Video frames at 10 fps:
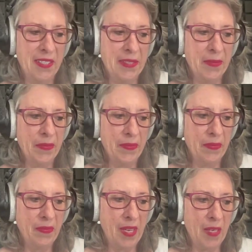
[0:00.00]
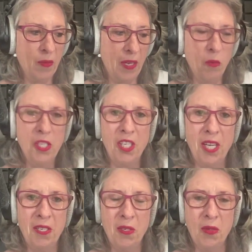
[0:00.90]
um, I, I wish
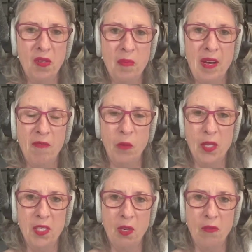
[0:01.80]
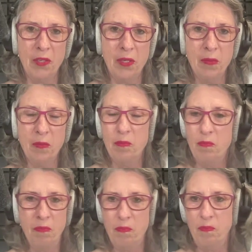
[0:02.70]
I knew about voiceover
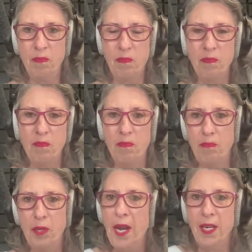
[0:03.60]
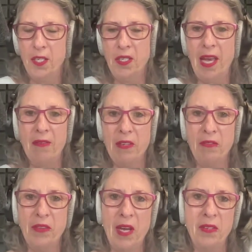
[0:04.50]
prior to having
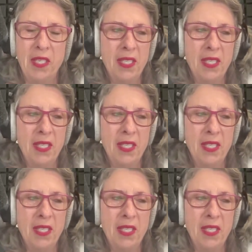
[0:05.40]
found